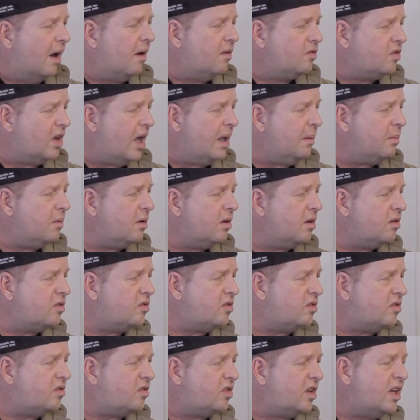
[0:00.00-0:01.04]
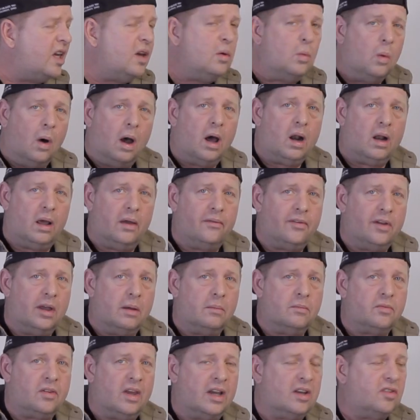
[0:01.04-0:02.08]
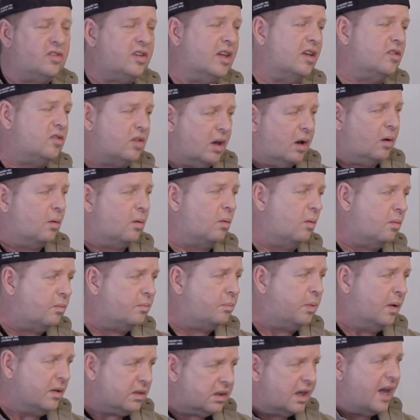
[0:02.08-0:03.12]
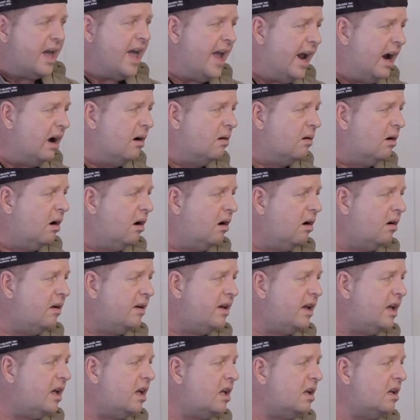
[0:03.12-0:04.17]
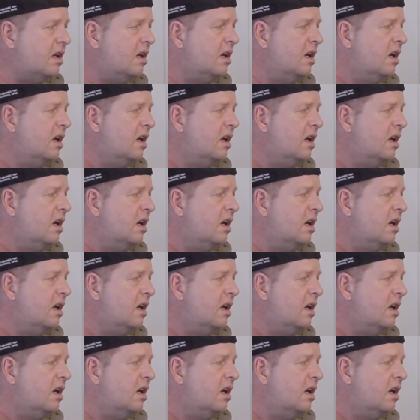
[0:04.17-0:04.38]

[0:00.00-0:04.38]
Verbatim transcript: was able to see one of them, like I said, so I put the hair on it